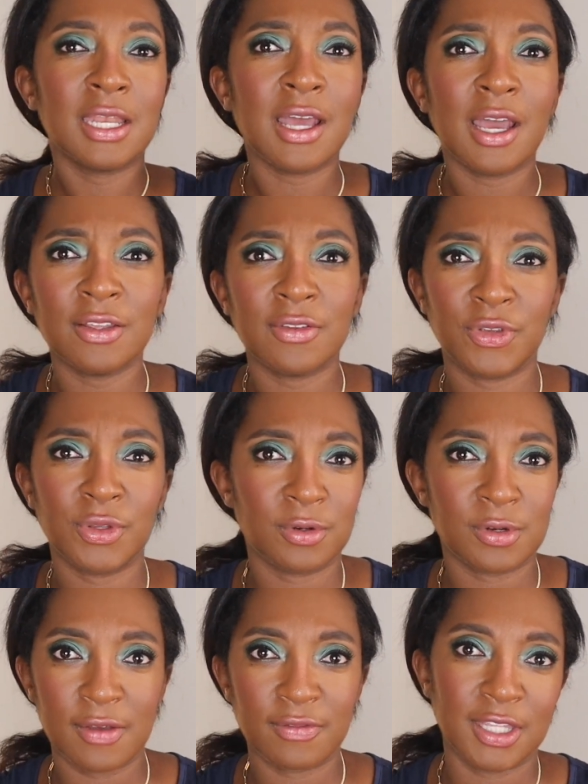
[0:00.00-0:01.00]
Not if you
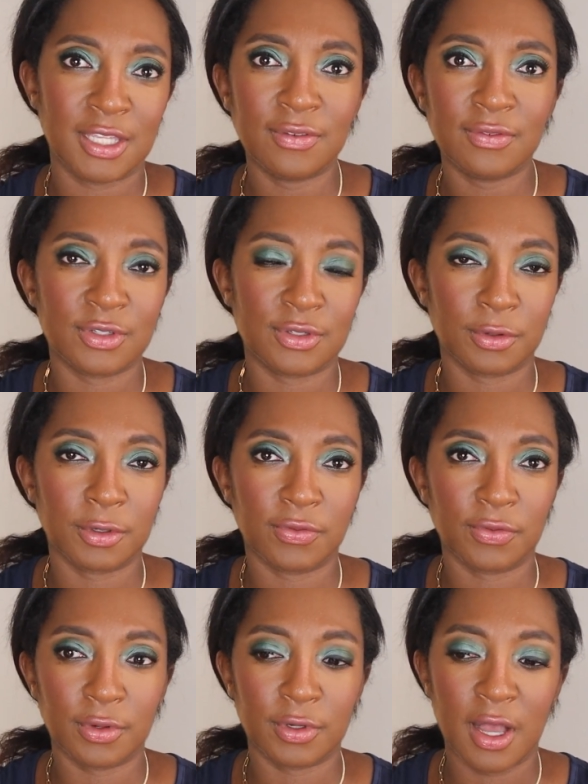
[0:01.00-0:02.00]
don't have the inventory
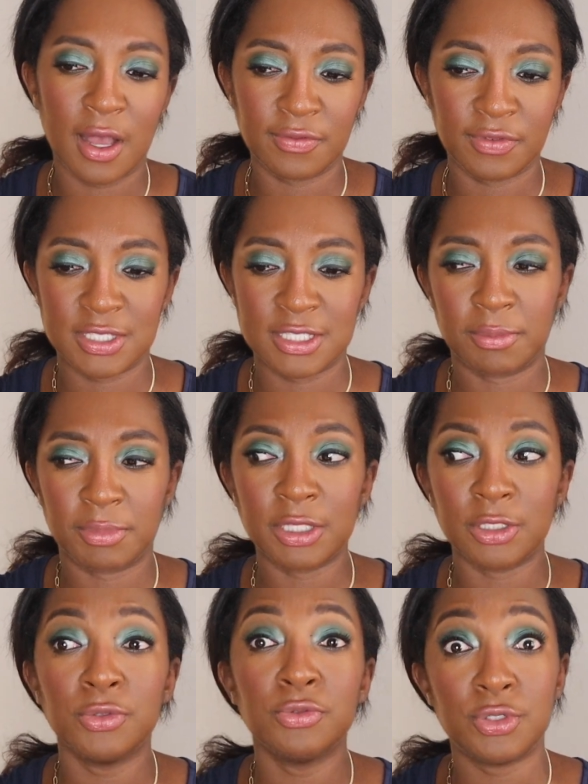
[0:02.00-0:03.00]
for it, obviously,
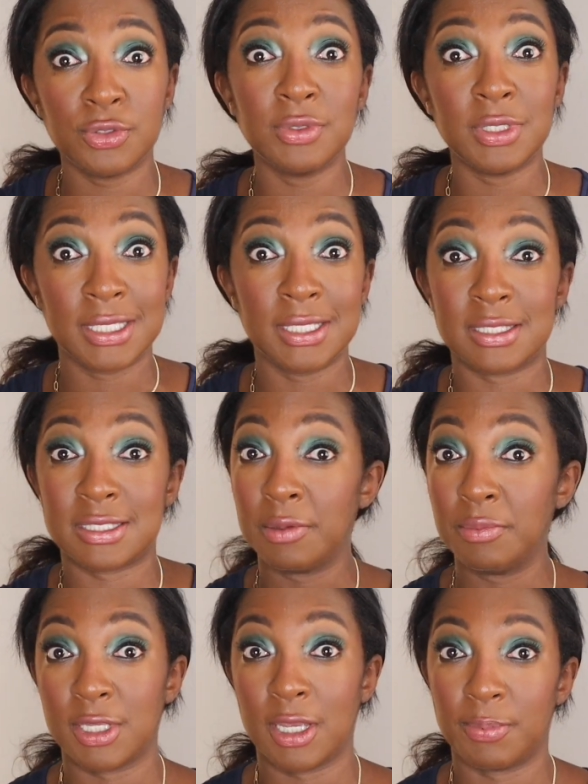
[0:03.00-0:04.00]
but you do need
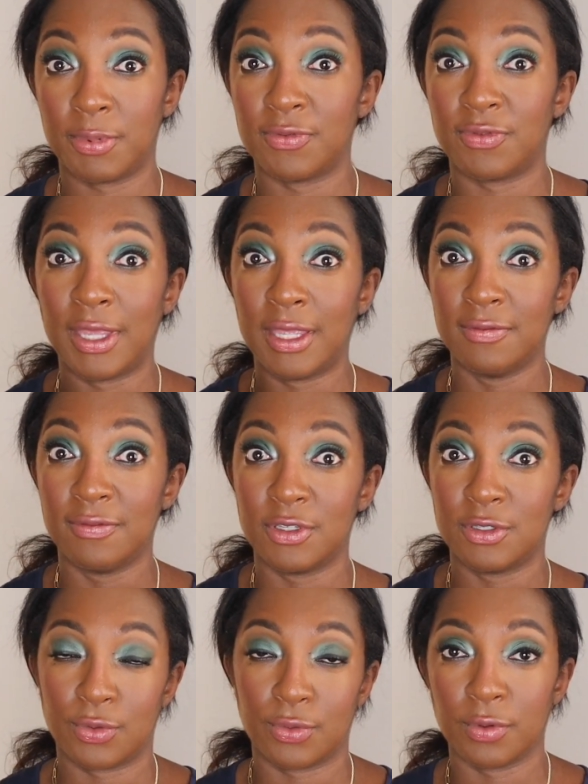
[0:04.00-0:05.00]
some type of
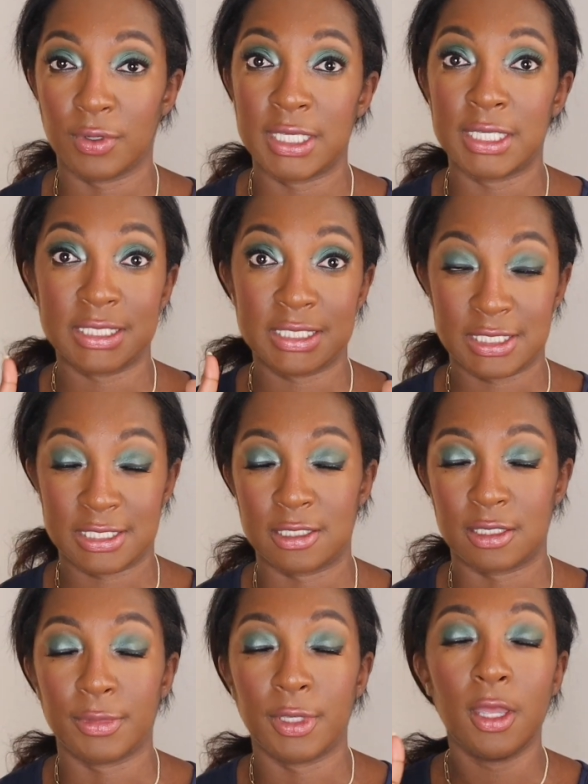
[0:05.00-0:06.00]
inventory
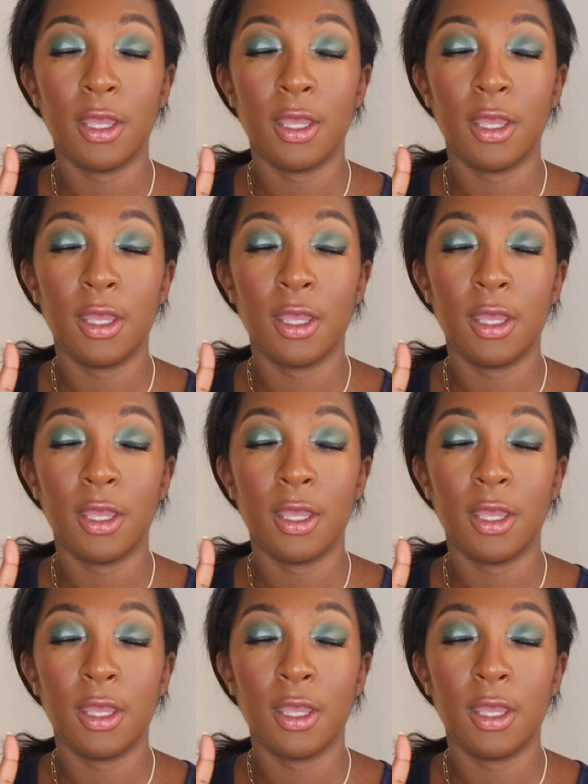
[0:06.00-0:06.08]
system.